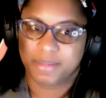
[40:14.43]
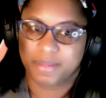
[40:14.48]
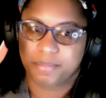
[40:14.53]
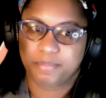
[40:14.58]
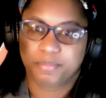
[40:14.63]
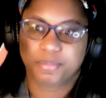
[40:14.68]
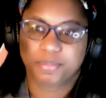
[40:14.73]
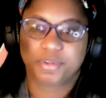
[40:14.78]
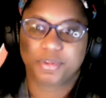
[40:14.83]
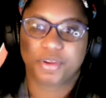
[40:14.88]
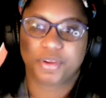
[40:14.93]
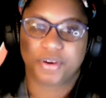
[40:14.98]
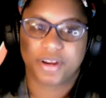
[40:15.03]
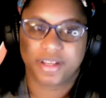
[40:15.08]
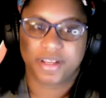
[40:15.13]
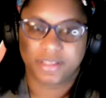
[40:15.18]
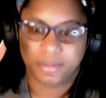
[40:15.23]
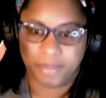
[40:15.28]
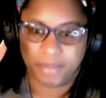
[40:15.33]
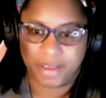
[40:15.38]
during the
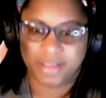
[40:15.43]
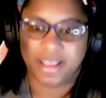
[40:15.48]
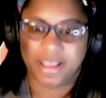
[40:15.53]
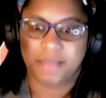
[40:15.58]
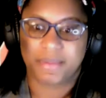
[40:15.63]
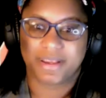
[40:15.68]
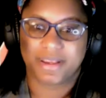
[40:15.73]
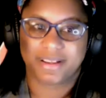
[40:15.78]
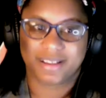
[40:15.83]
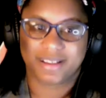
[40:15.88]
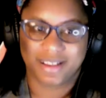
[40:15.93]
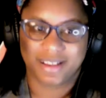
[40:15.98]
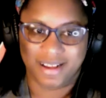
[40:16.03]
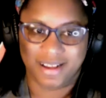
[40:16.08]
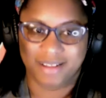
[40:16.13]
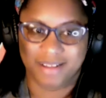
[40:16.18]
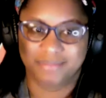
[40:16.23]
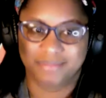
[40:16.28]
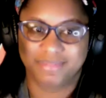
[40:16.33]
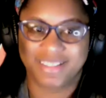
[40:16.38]
pandemic. I
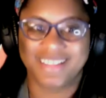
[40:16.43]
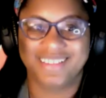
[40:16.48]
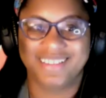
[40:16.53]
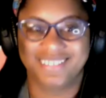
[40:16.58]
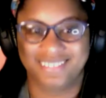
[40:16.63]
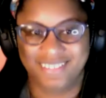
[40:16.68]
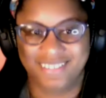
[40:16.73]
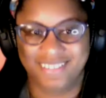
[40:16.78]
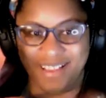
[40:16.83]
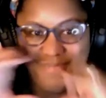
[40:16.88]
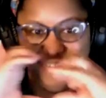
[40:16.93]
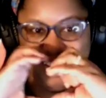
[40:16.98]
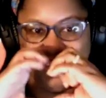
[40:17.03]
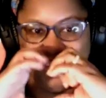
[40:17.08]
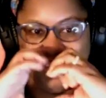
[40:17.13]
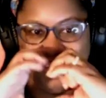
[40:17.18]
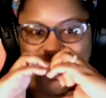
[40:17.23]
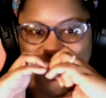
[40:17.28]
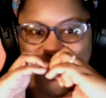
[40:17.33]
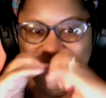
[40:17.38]
love you too.
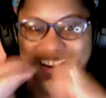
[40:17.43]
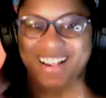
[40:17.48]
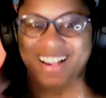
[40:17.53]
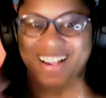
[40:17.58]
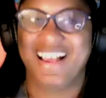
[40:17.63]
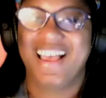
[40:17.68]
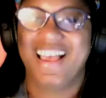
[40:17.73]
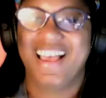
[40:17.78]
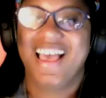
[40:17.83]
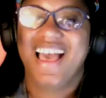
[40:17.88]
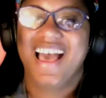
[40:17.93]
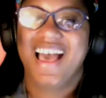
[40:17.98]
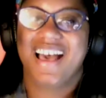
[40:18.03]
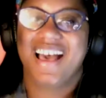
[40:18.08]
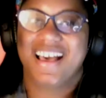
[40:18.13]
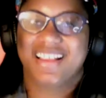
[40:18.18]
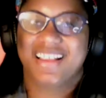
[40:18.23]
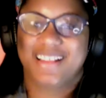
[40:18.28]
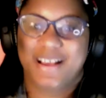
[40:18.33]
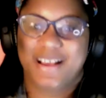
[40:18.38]

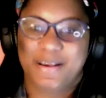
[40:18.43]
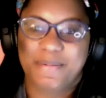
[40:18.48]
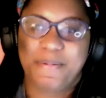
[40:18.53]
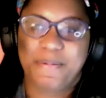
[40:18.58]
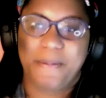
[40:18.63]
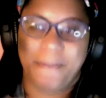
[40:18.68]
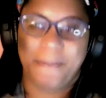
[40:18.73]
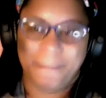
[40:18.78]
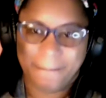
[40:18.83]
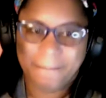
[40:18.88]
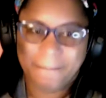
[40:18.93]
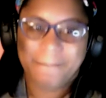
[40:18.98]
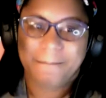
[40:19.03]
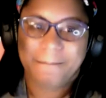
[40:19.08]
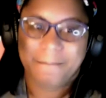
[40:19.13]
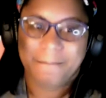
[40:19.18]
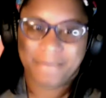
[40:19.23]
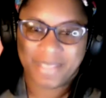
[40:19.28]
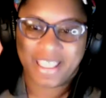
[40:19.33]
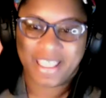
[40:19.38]
And
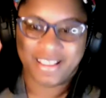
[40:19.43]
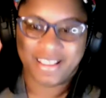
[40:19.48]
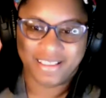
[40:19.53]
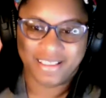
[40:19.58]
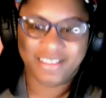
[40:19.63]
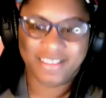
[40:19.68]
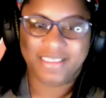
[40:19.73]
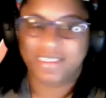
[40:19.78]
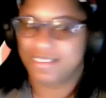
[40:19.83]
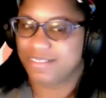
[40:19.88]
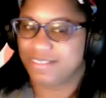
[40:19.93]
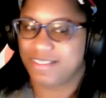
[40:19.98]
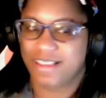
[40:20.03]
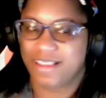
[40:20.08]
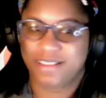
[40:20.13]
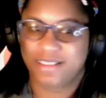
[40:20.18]
like,